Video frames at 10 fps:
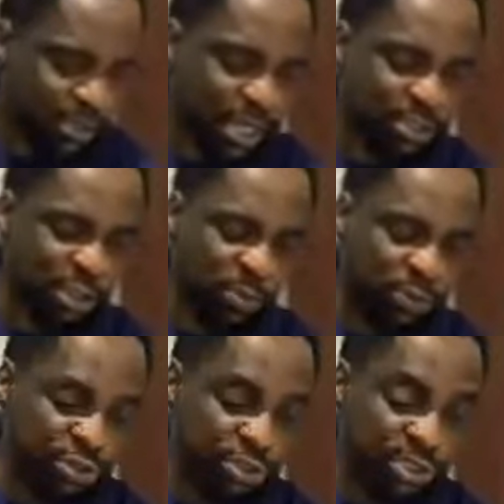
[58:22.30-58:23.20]
an
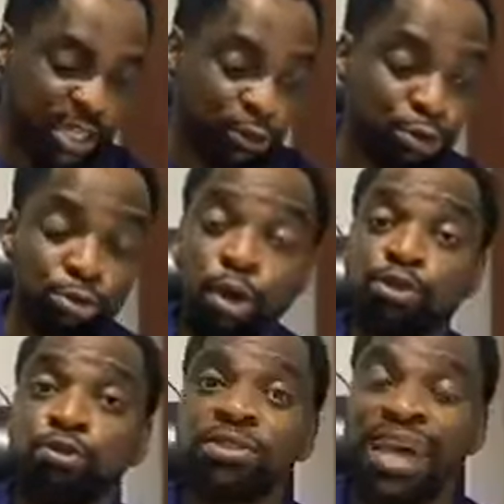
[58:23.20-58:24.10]
opportunity that you should
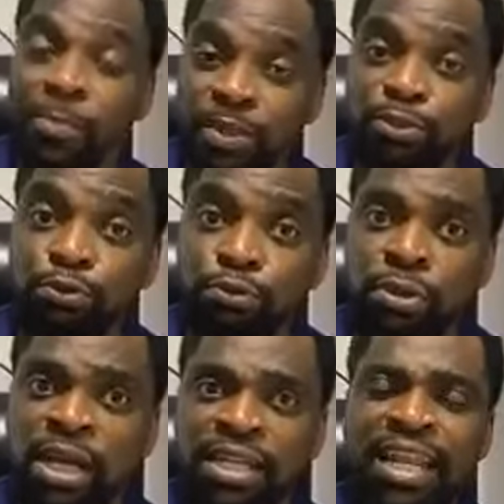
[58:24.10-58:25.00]
also tap
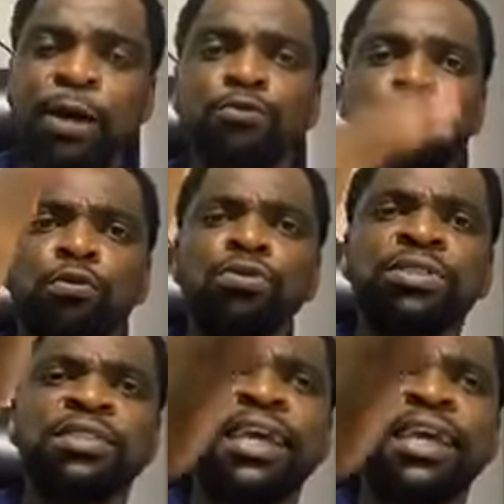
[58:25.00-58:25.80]
into. Now, don't